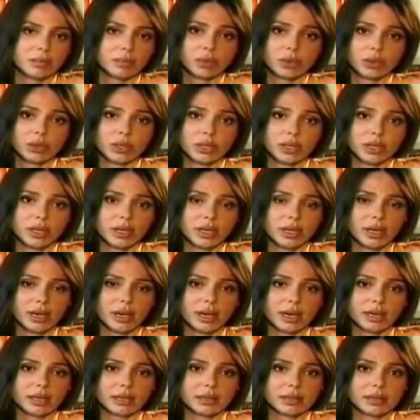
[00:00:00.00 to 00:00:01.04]
a bully,
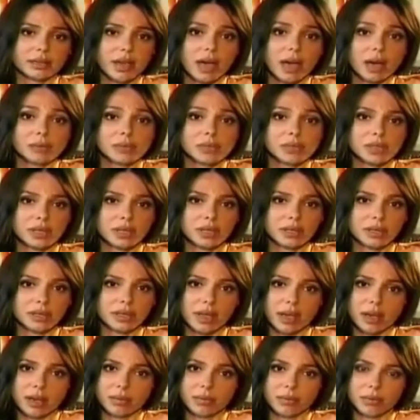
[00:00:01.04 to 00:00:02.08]
and I'm
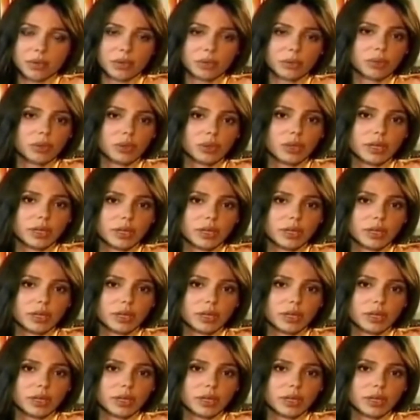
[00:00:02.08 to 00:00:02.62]
standing up for the